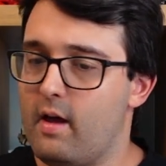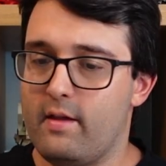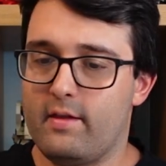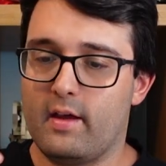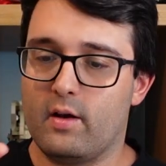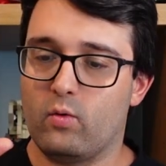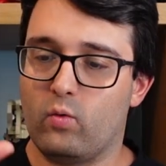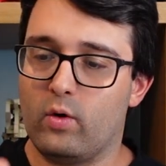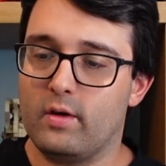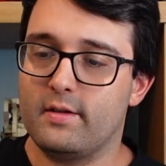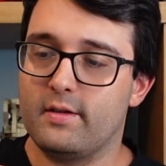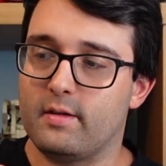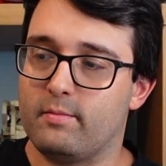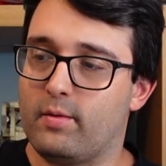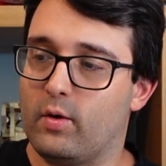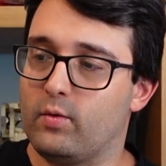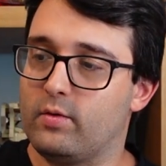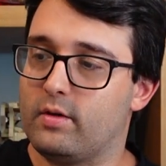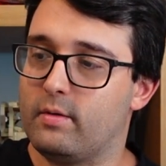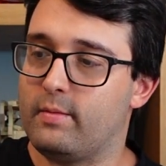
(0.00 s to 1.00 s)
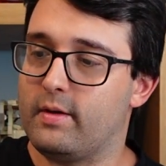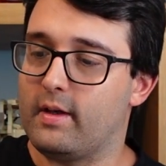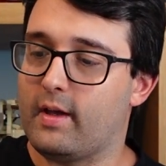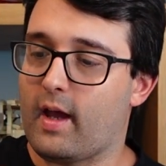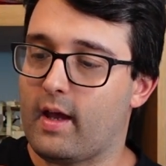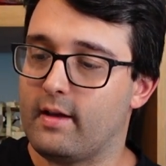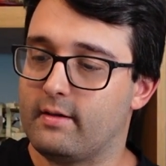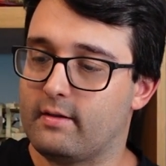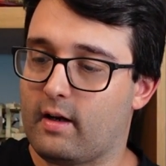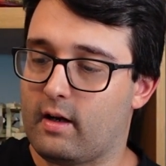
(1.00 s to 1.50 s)
there was supposed to be
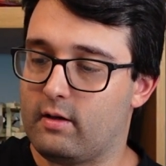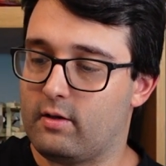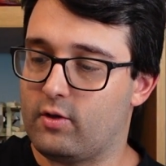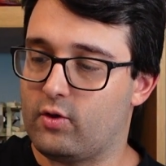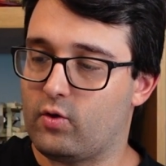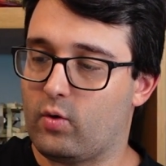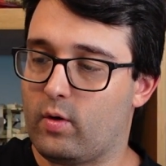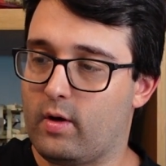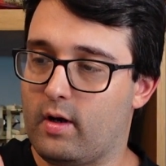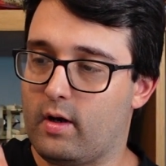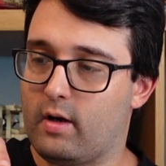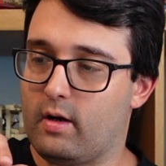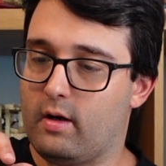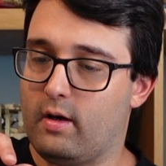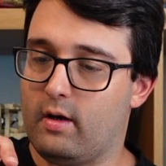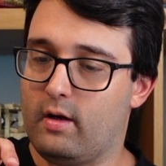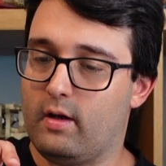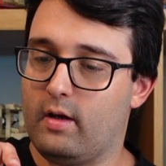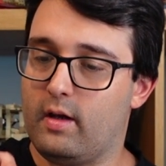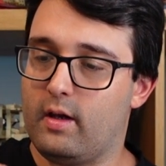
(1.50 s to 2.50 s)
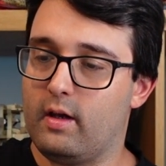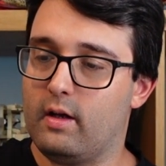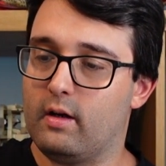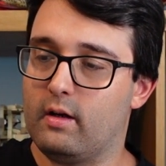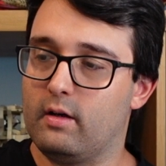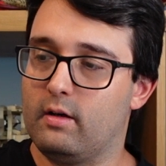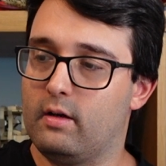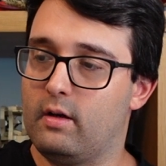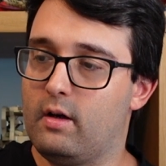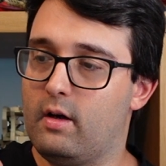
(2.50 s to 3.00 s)
a Star Destroyer
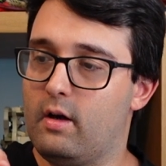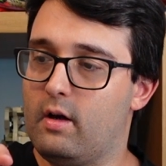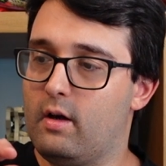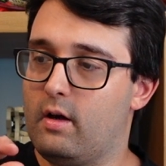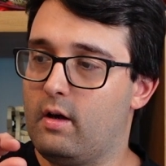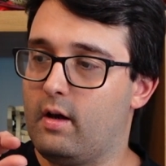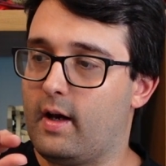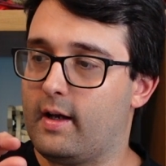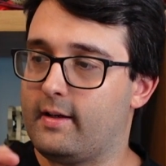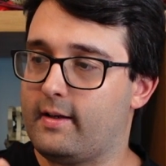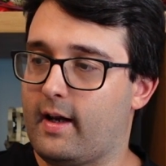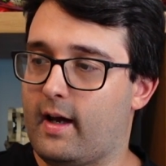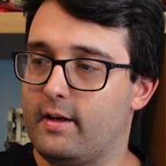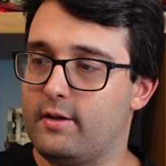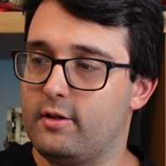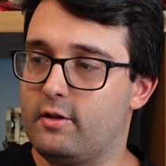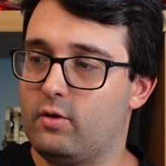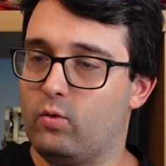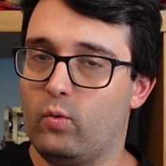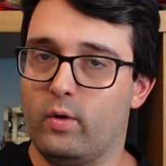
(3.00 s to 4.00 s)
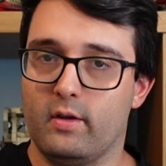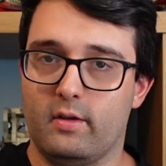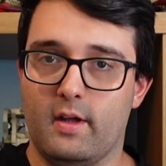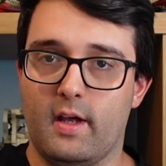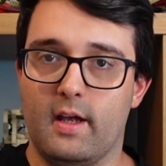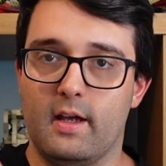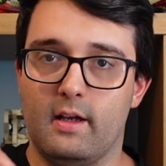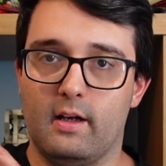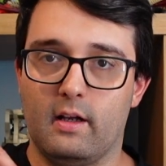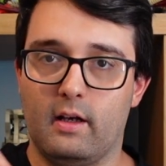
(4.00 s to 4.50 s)
here attached with
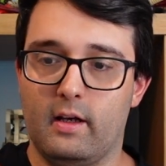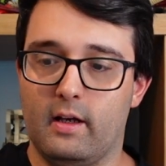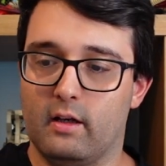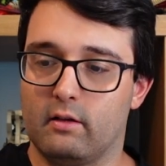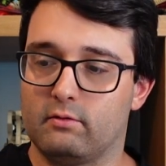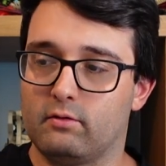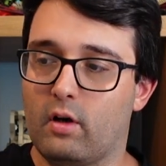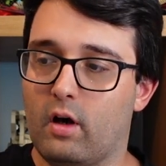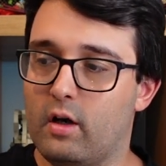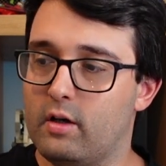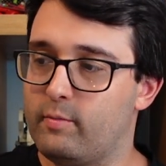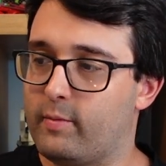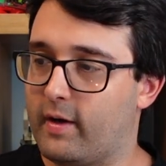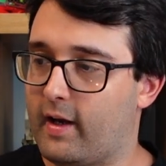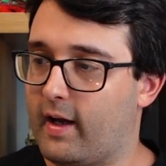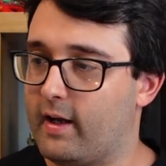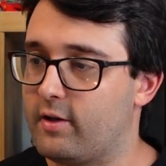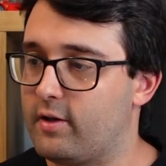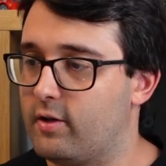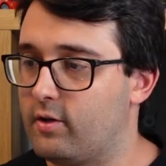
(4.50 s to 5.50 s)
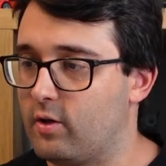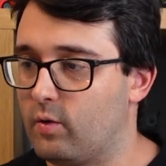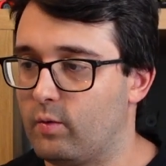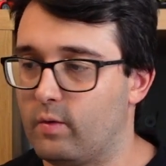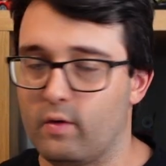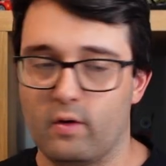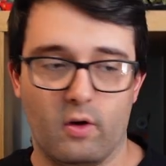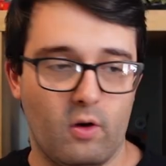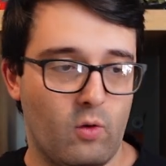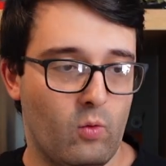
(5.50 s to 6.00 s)
a clear rod, but I actually
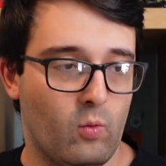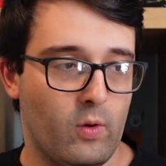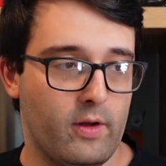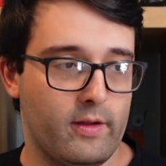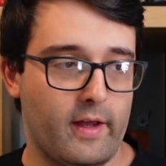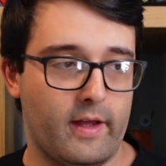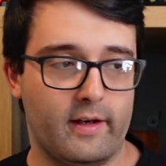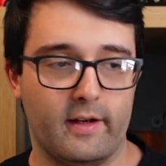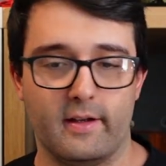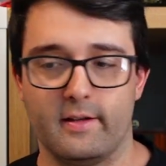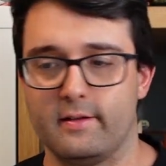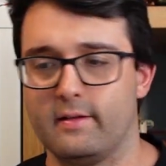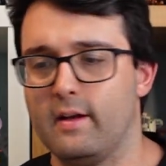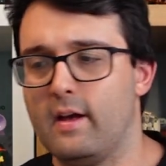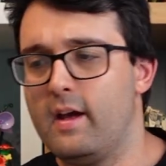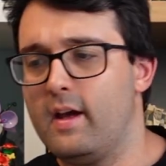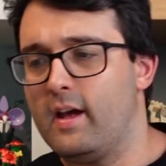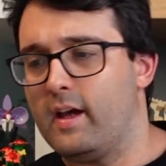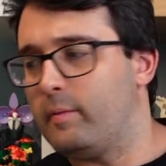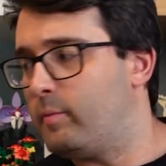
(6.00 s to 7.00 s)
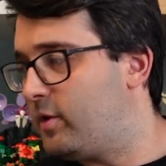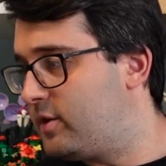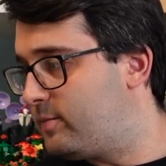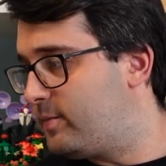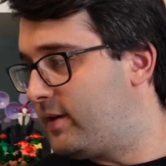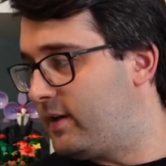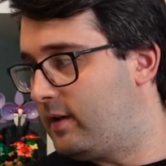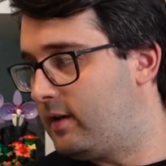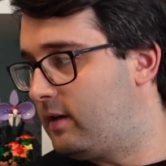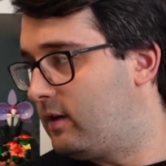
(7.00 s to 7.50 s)
don't know where that is. It must
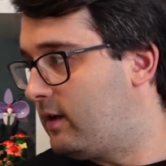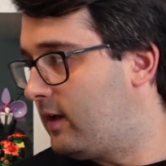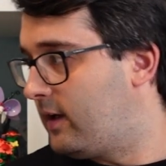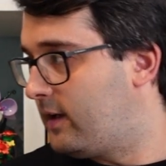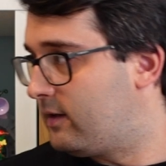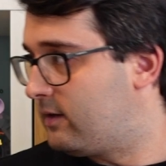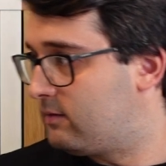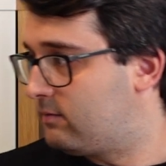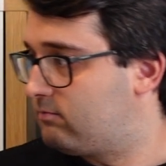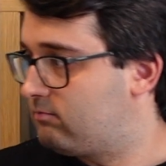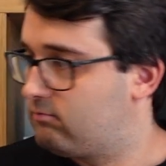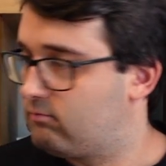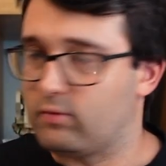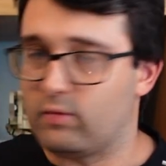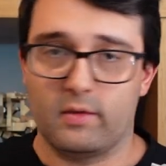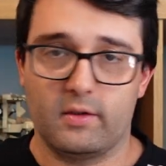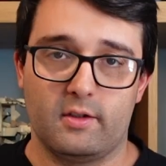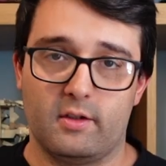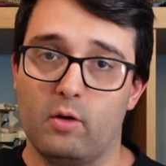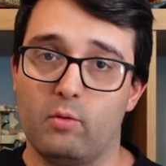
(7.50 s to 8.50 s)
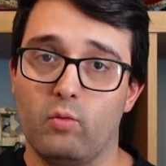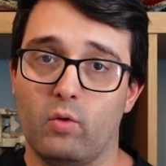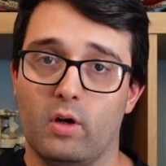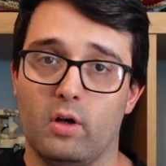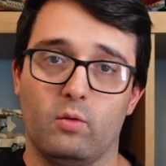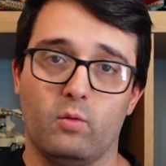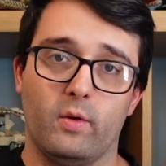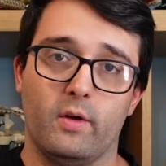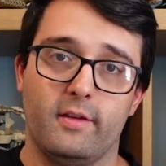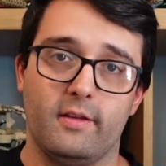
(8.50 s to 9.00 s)
be in
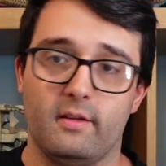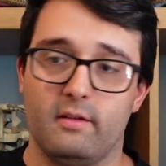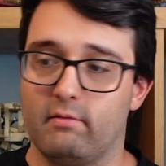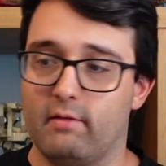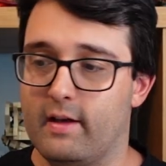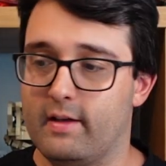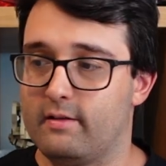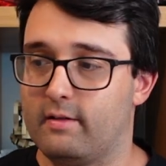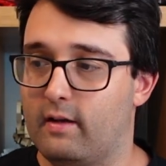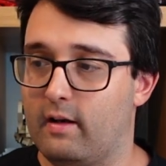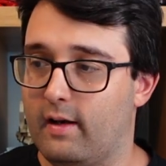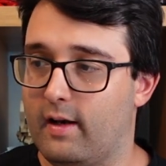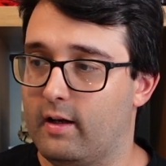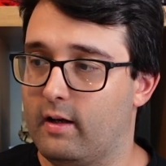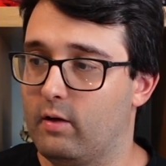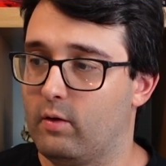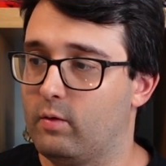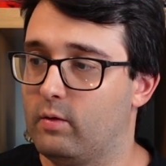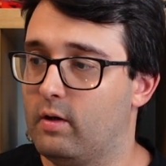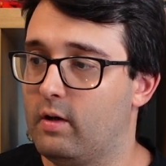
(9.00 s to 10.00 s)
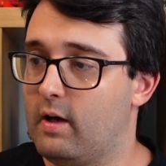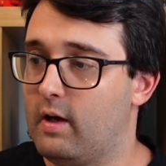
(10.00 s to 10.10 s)
somewhere with the rest of the Lego